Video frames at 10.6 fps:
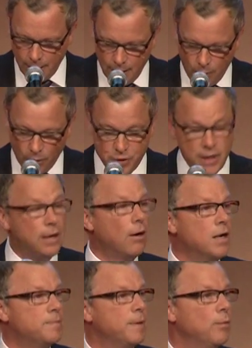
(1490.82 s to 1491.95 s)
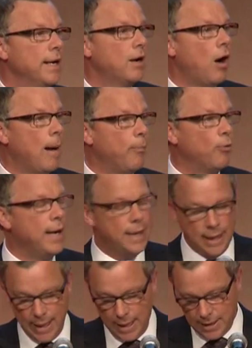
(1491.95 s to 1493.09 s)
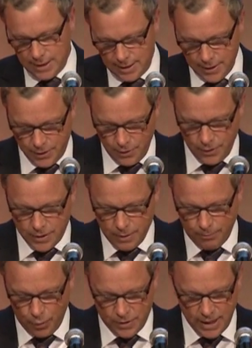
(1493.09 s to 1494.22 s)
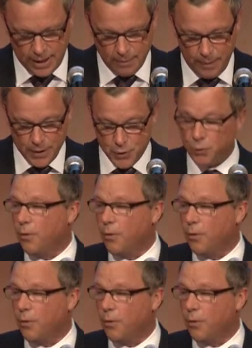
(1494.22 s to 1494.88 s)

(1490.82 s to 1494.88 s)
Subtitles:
where she and her husband Rick operate Sisters Boutique and Bistro.